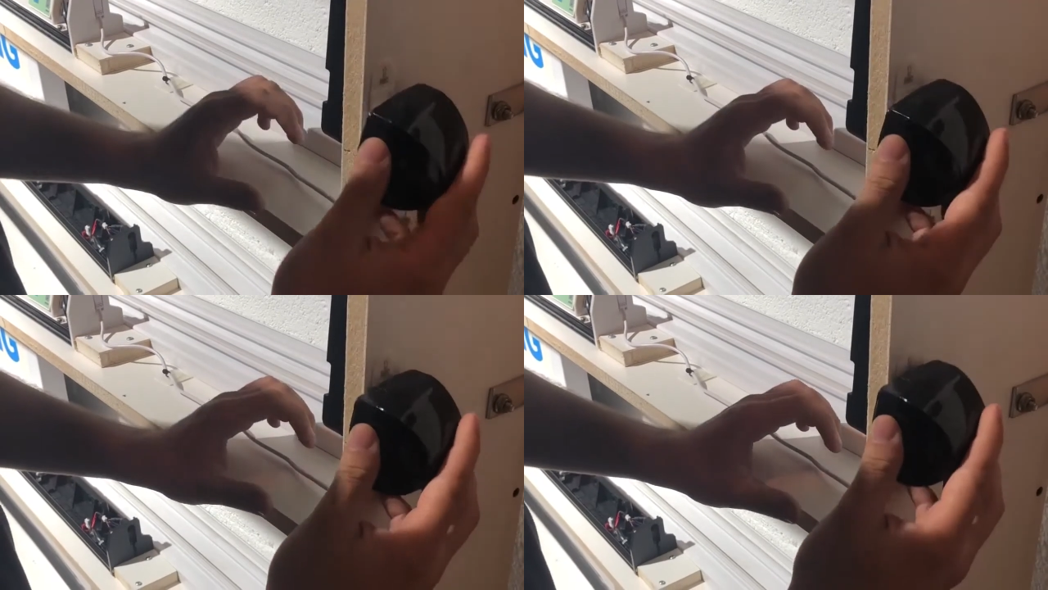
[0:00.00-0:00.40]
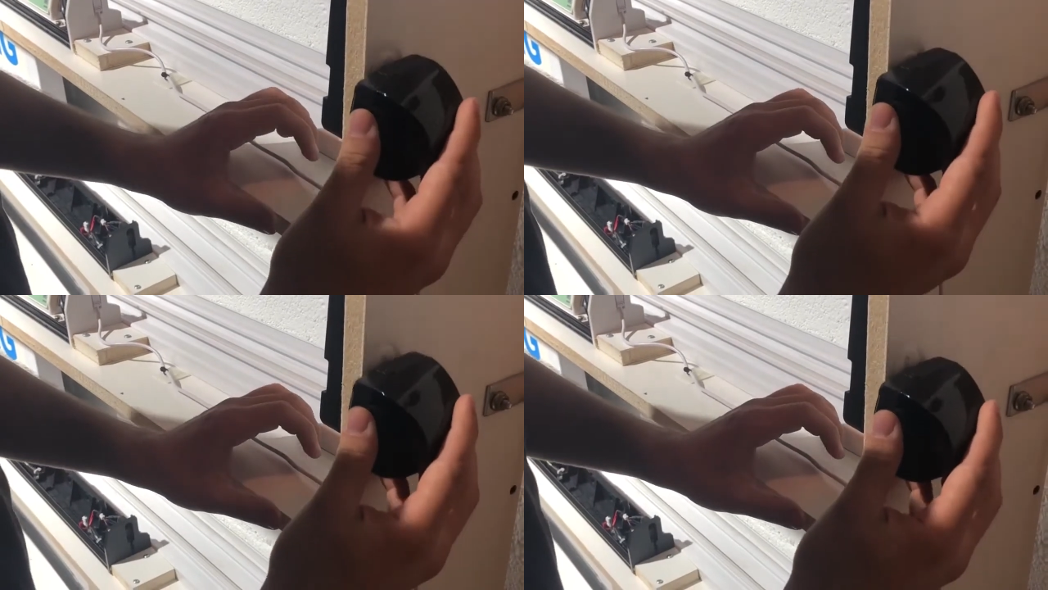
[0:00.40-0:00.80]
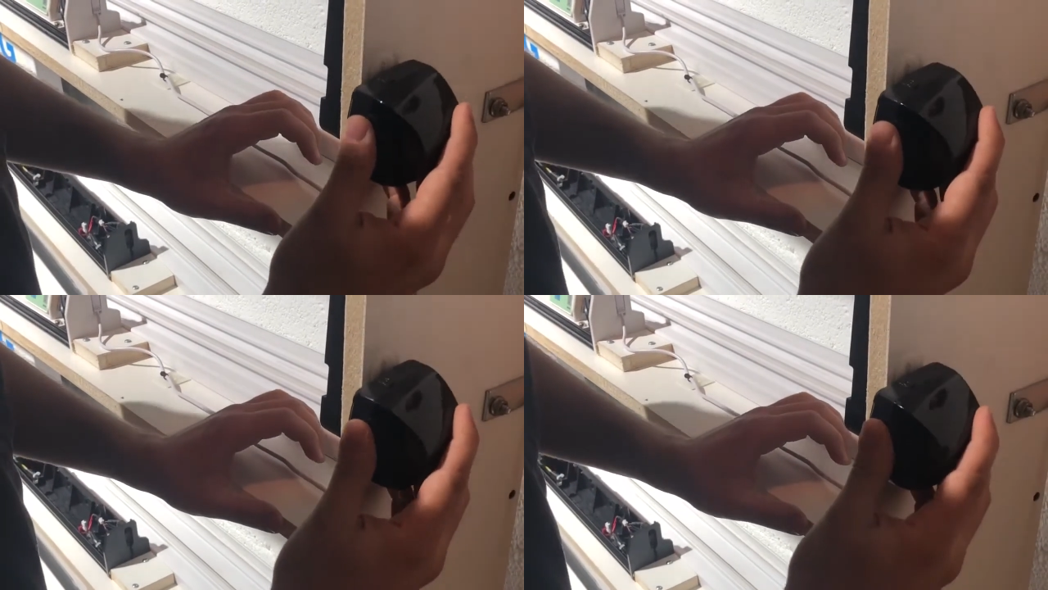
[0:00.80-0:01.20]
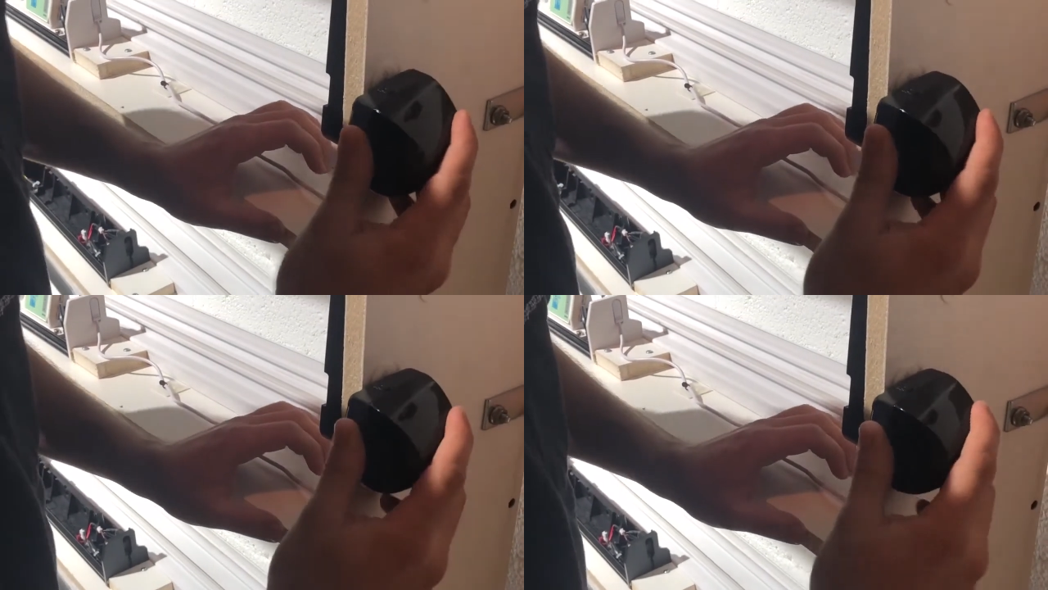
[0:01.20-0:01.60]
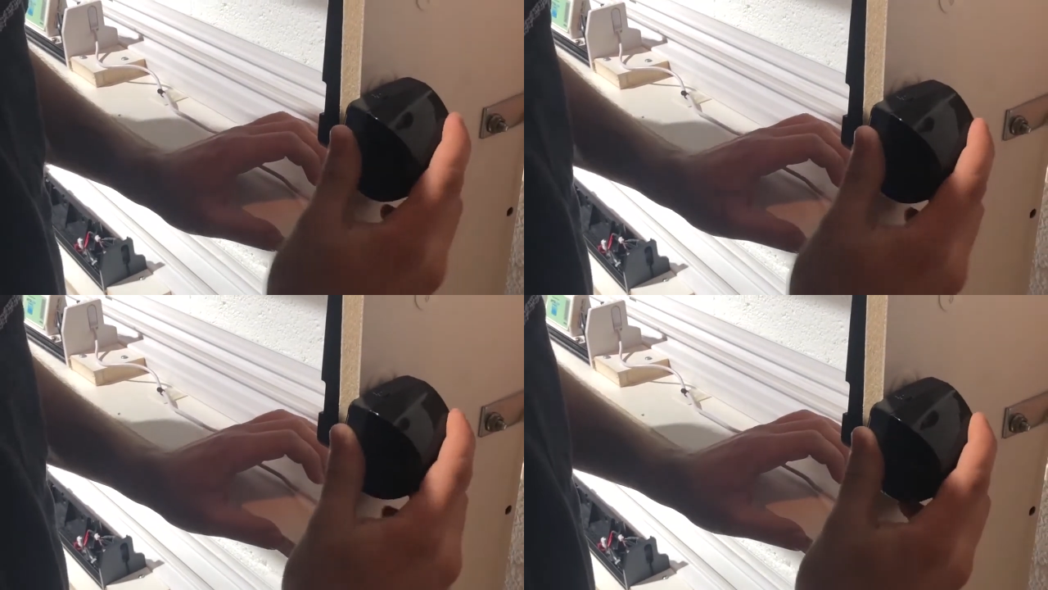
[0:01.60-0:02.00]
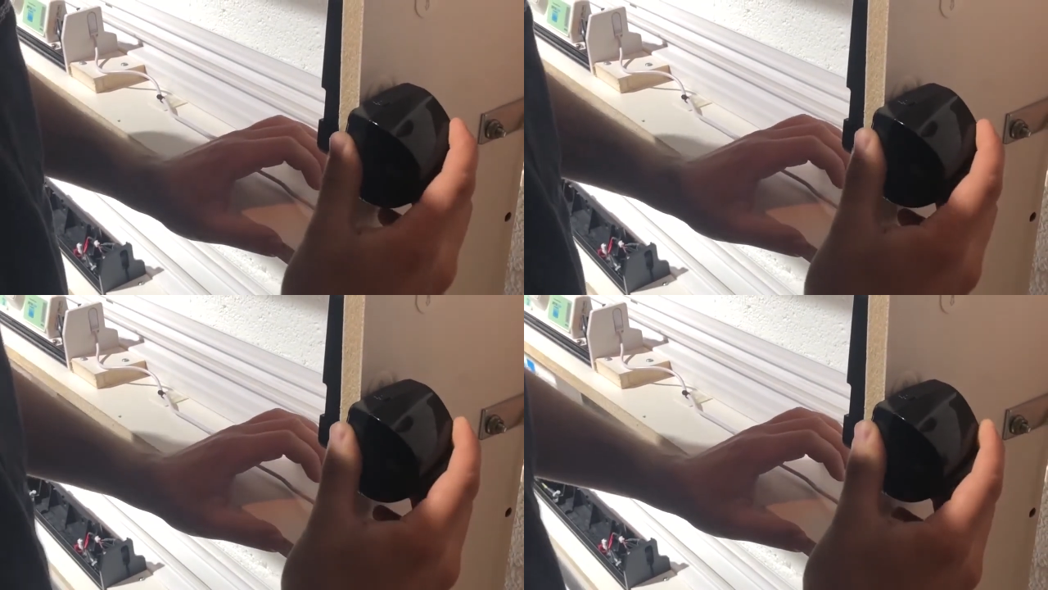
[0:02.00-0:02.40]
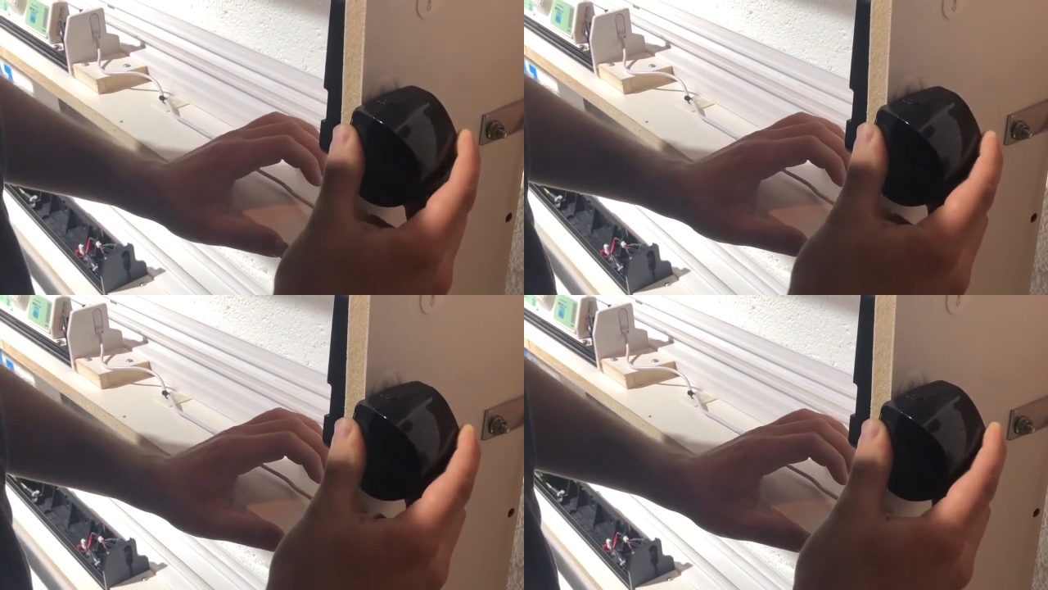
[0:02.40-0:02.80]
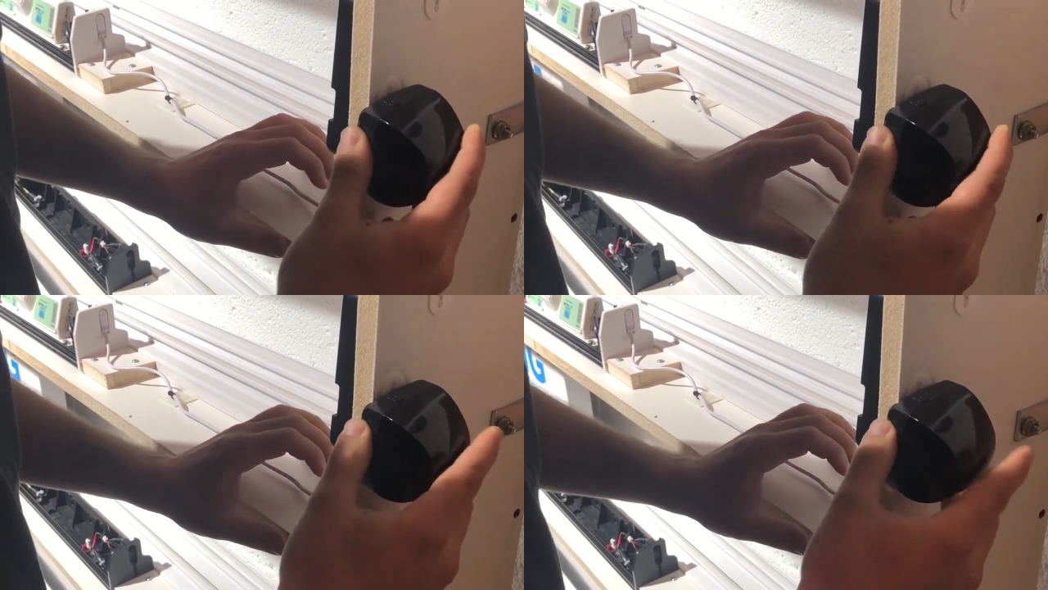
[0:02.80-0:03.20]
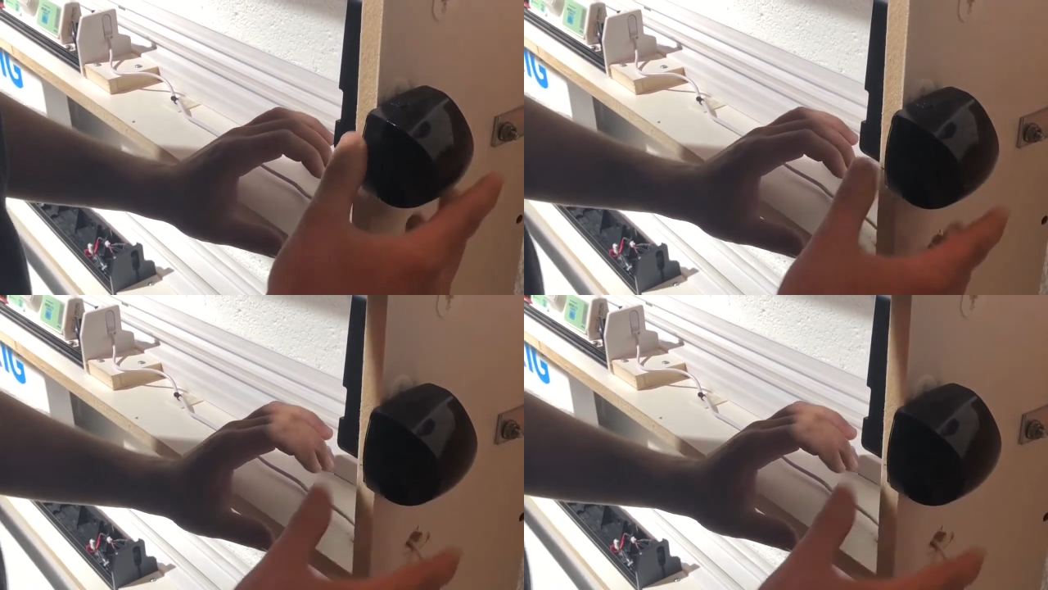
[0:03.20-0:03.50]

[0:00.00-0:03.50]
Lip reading: No face is visible, so there are no lips to read.